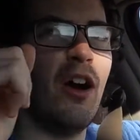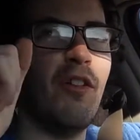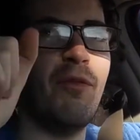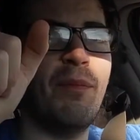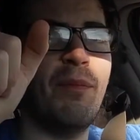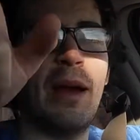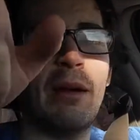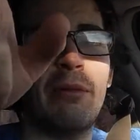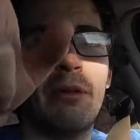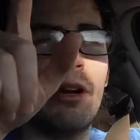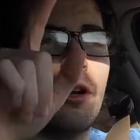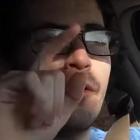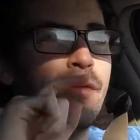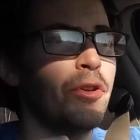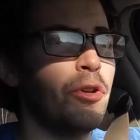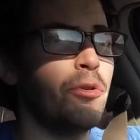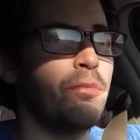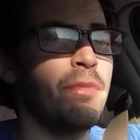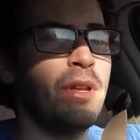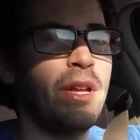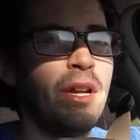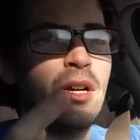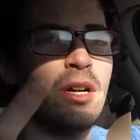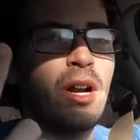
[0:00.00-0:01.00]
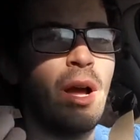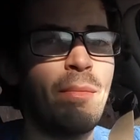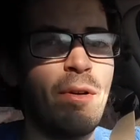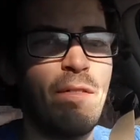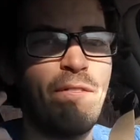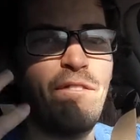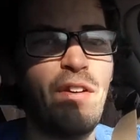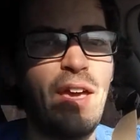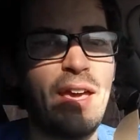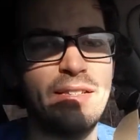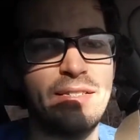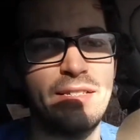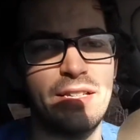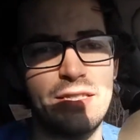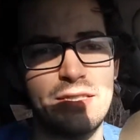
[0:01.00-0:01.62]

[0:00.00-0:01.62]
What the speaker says: of my rearview mirror on my face,